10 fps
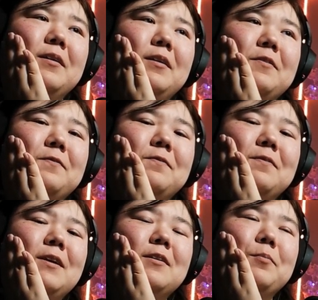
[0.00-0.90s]
If
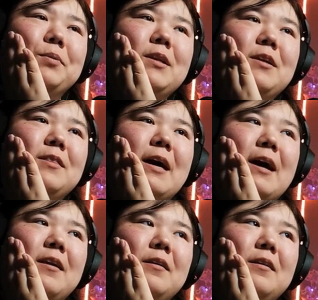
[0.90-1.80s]
they completed
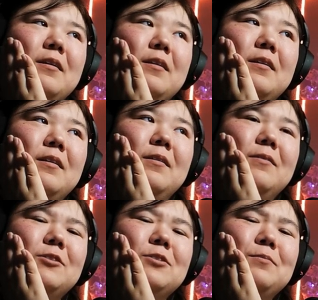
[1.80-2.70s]
that,
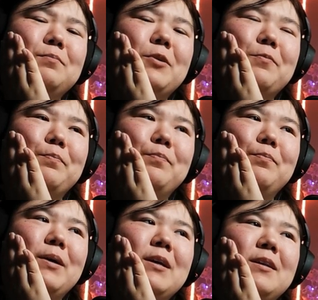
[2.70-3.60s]
shouldn't both
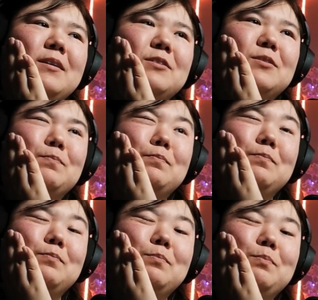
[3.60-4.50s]
bindings...
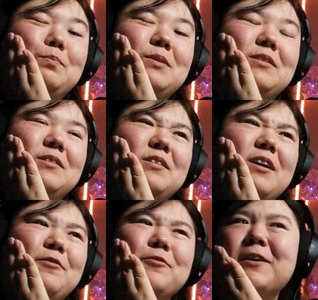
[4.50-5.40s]
be
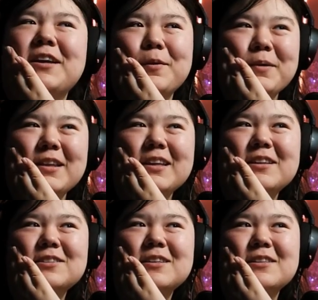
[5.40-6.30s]
done for him at
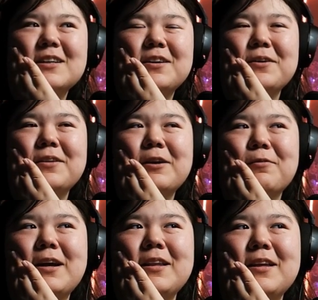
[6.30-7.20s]
least? Because I know, like,
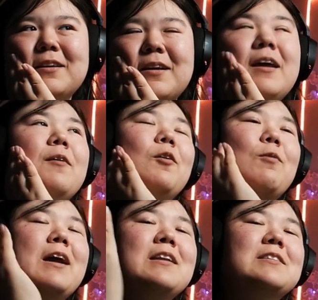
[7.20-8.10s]

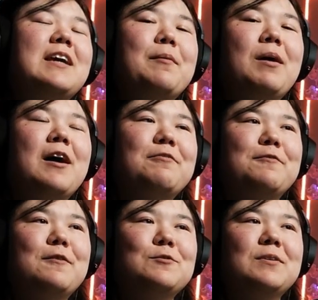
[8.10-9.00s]
Rayla's came off,
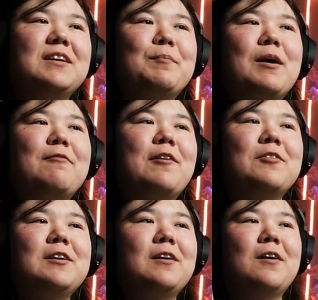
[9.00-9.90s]
the first one came off
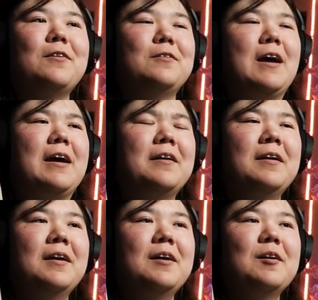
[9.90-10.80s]
after King Haro died,
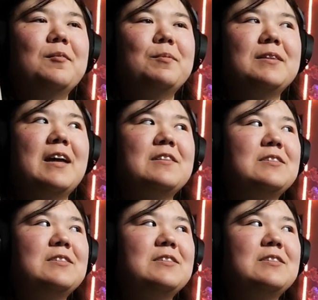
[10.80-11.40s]
but they had the